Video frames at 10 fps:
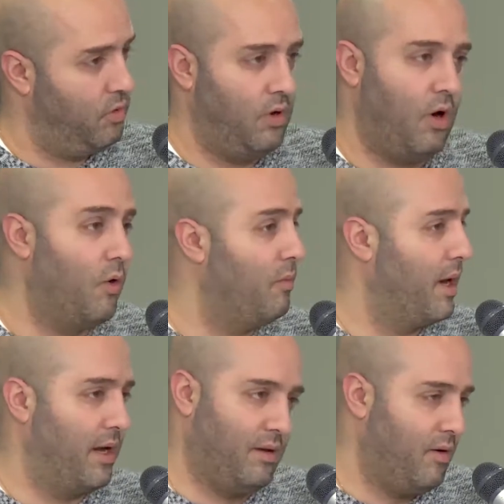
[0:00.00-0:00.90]
Oh
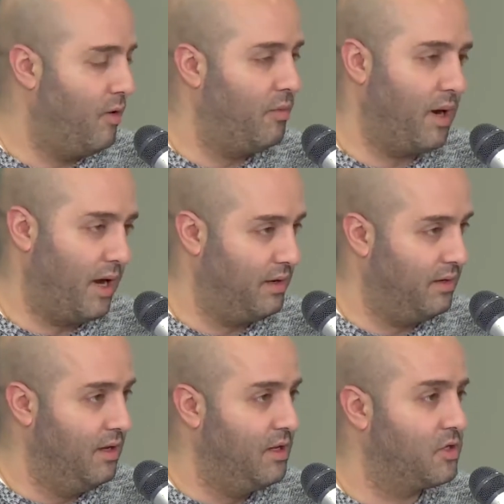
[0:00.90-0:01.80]
my.
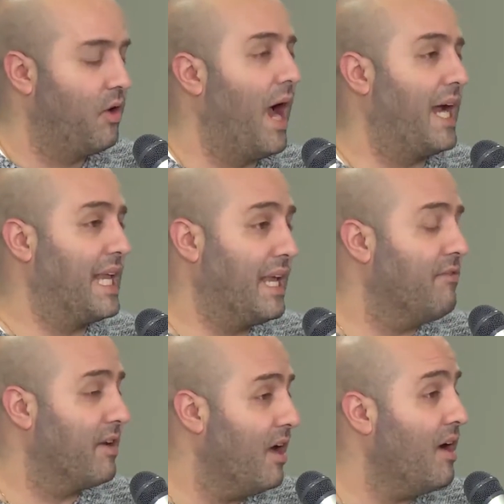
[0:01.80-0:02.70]
Yeah. So had he
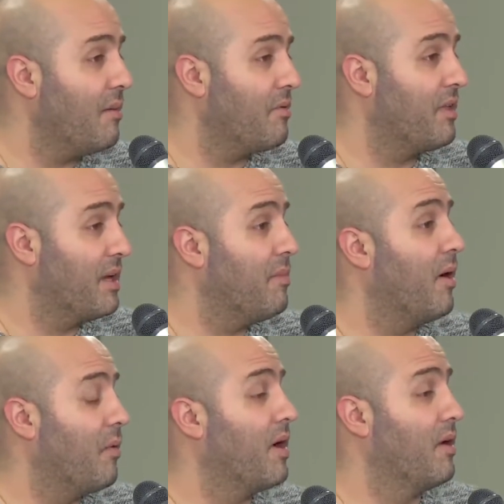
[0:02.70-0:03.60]
given up, think
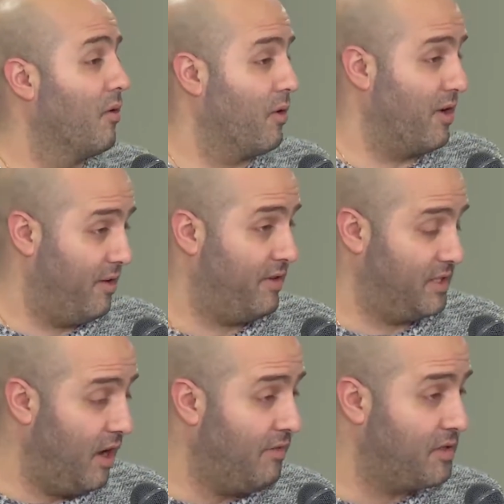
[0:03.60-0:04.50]
about or if
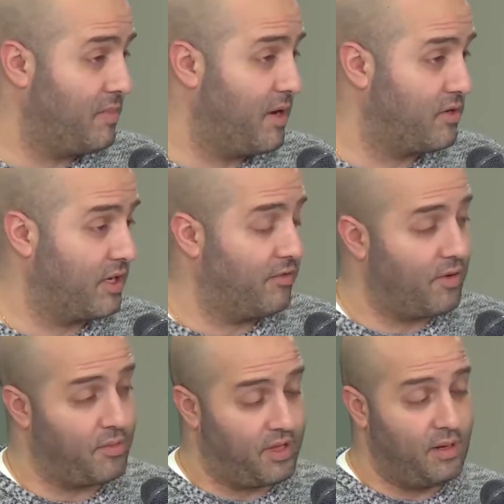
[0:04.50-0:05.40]
his office manager had given
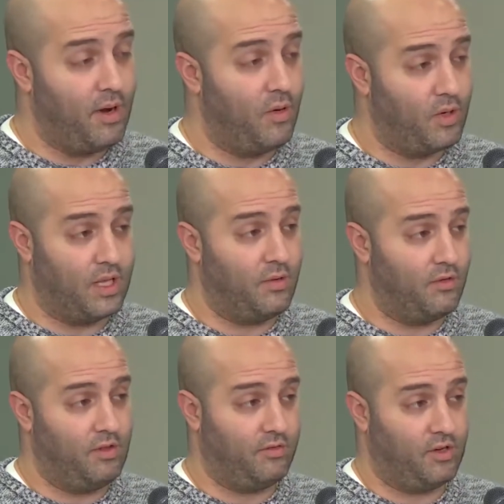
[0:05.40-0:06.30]
up, think about what they would
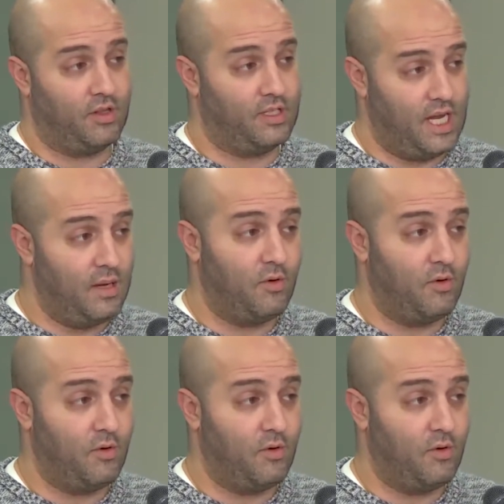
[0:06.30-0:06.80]
have left on the table.